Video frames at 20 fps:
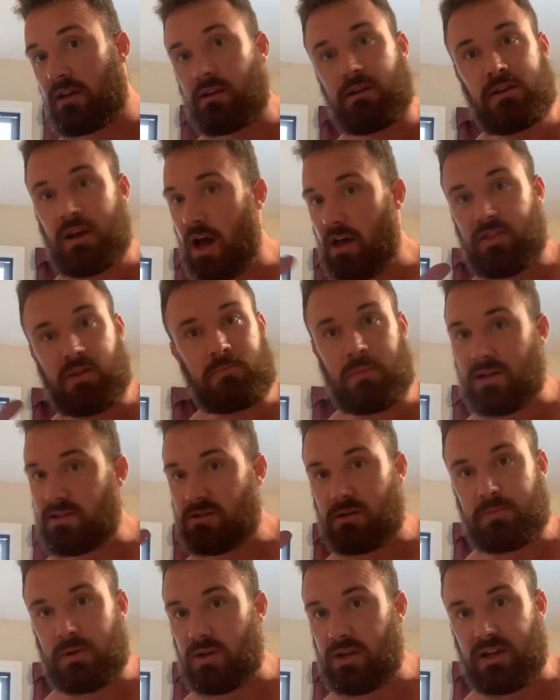Not the
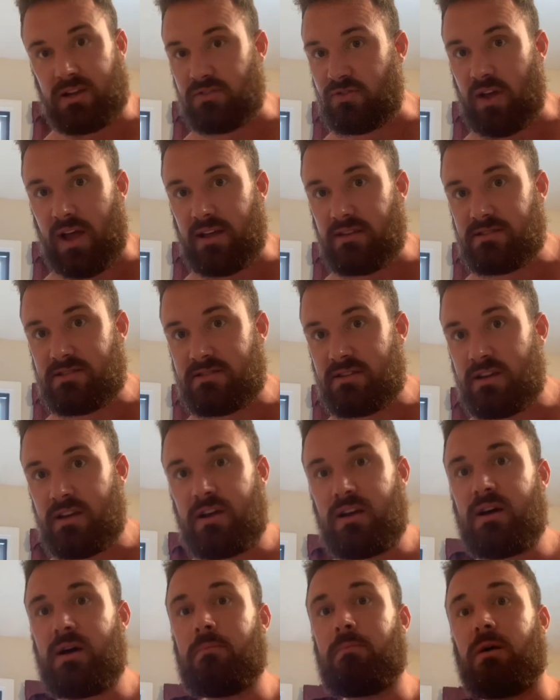muscle building effects,
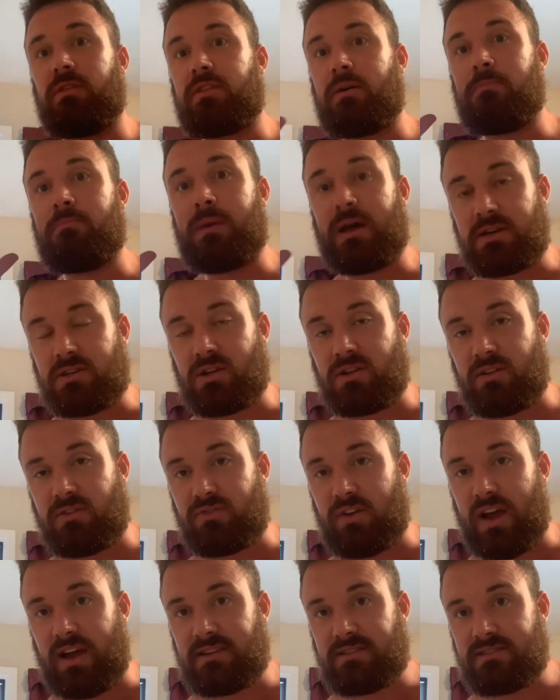but the mental
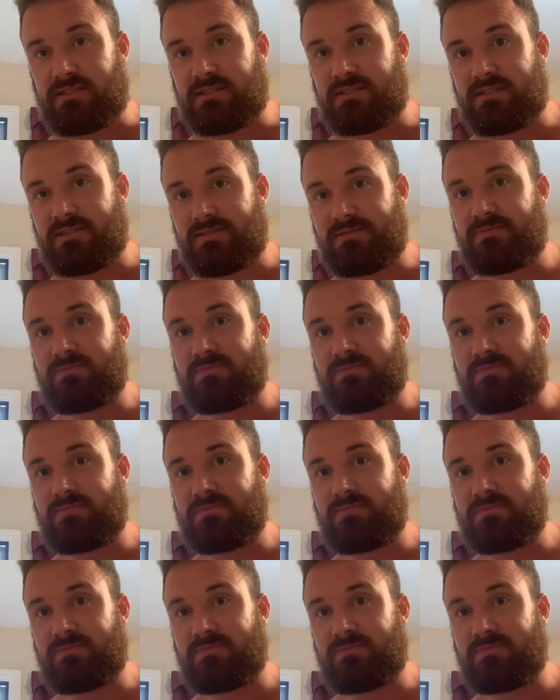effects.